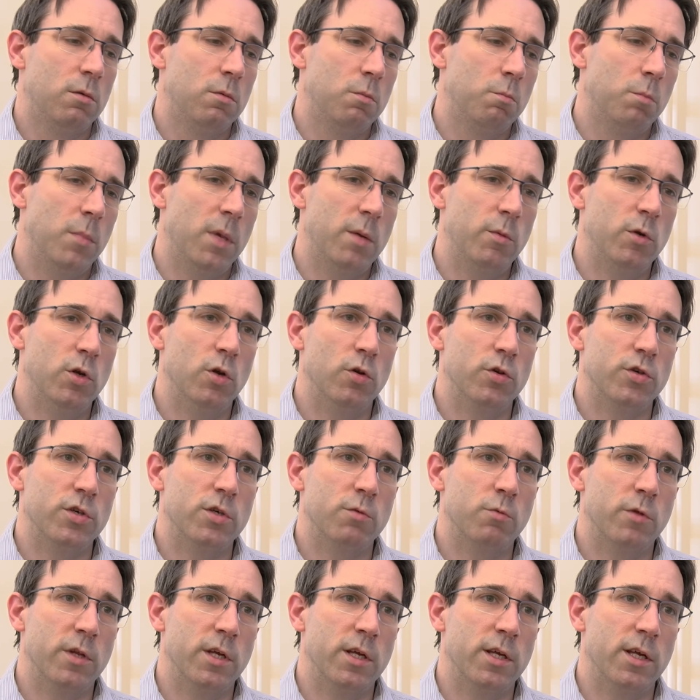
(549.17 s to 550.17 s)
maybe not
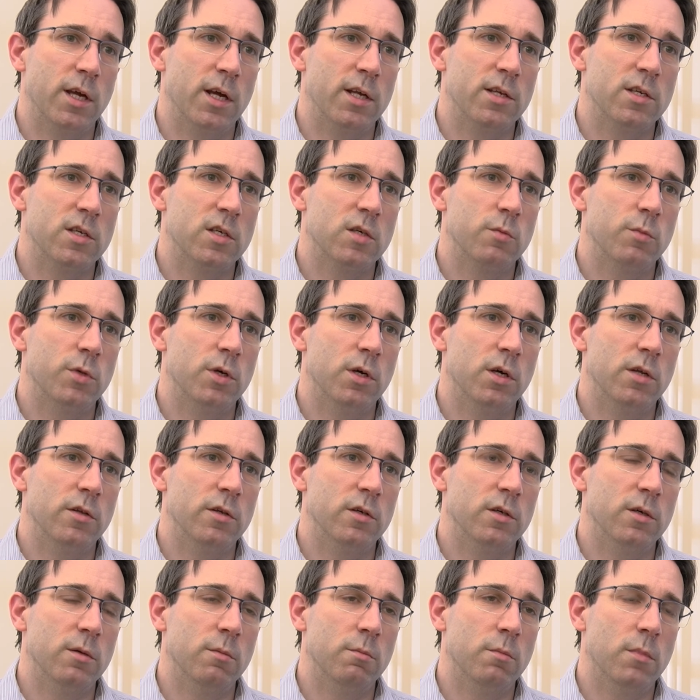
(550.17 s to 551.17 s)
just within cancer, but
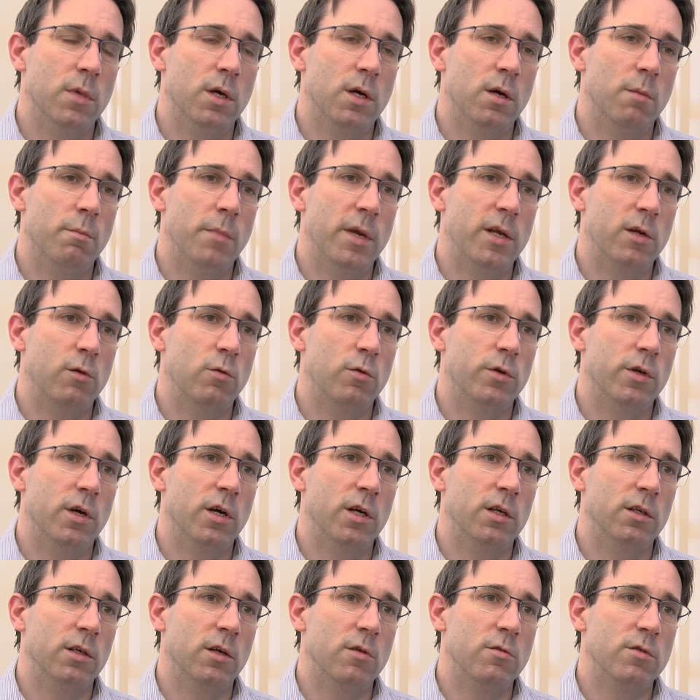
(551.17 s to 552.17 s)
other uh, medical
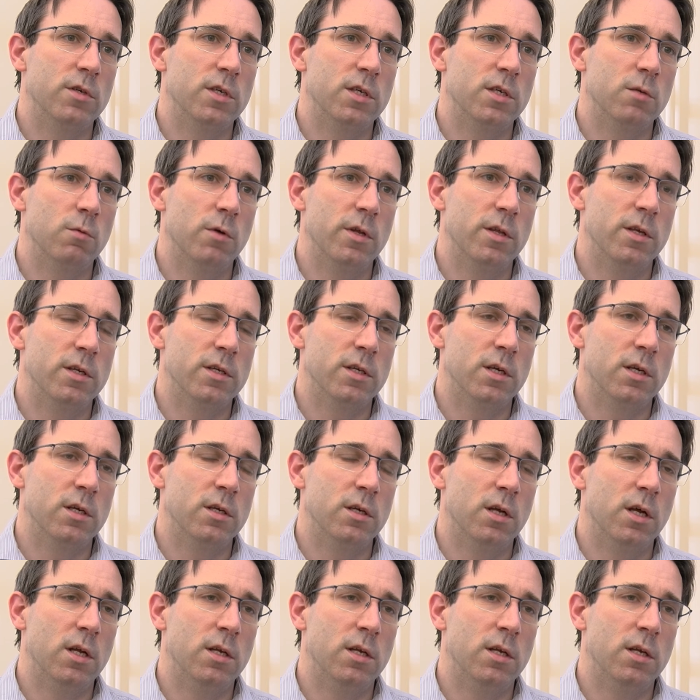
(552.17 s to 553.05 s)
diagnoses where there's a,